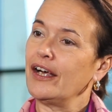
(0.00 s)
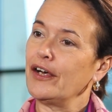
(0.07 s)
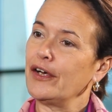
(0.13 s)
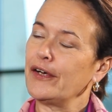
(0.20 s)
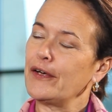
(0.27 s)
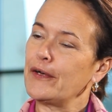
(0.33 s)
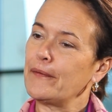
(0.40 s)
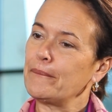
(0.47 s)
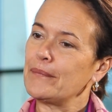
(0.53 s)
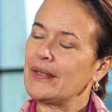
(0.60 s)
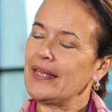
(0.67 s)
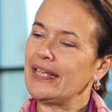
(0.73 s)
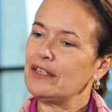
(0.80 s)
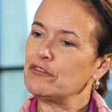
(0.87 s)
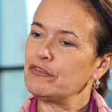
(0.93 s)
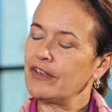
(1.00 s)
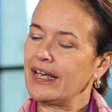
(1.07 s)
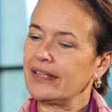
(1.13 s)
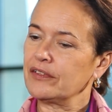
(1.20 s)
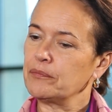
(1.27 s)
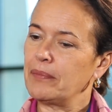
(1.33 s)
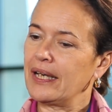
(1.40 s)
Um, in
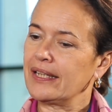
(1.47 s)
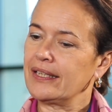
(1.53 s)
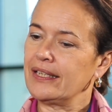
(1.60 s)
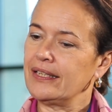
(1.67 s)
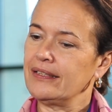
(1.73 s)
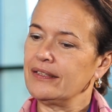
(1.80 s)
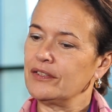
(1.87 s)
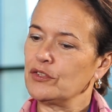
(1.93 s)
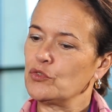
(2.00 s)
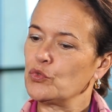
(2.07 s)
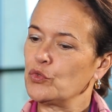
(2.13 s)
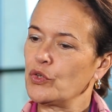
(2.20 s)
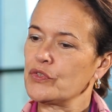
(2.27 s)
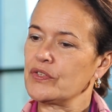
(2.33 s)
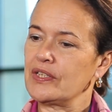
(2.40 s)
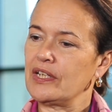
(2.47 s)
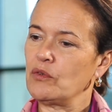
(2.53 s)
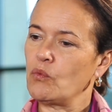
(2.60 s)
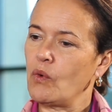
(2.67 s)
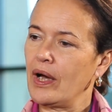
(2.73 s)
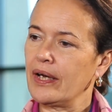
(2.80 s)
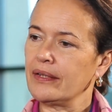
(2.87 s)
fact, back in uh,
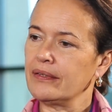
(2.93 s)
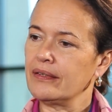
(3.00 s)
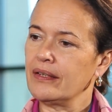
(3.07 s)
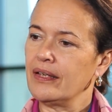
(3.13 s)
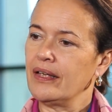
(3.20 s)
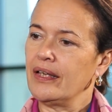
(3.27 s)
2001,